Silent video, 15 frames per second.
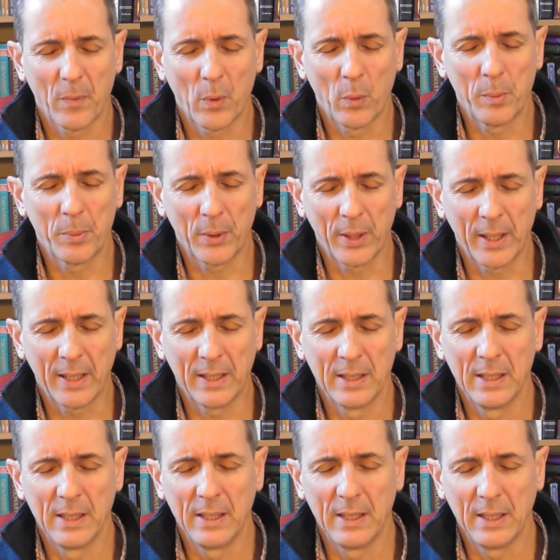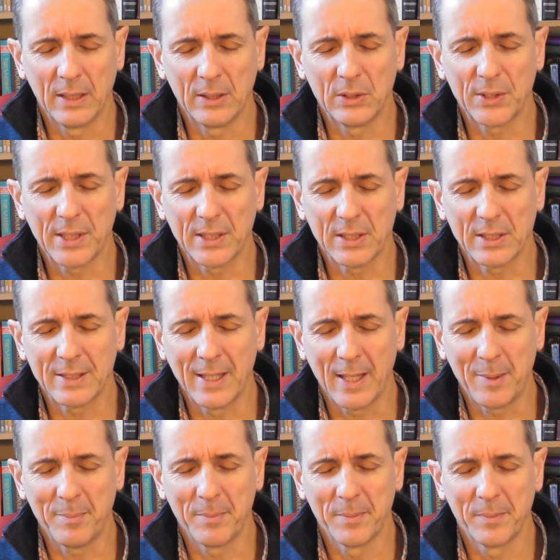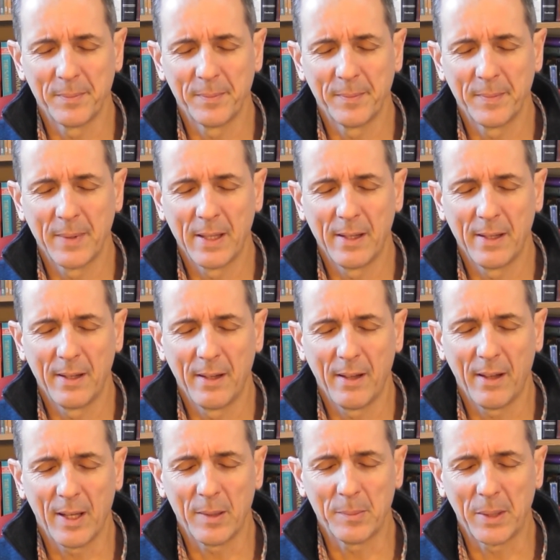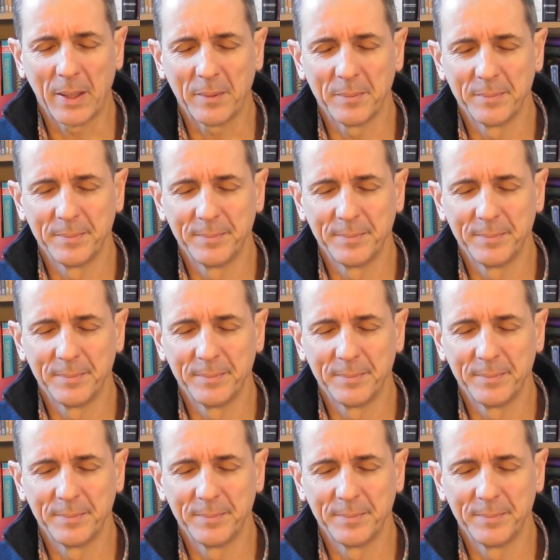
We pray in Jesus' name. Amen.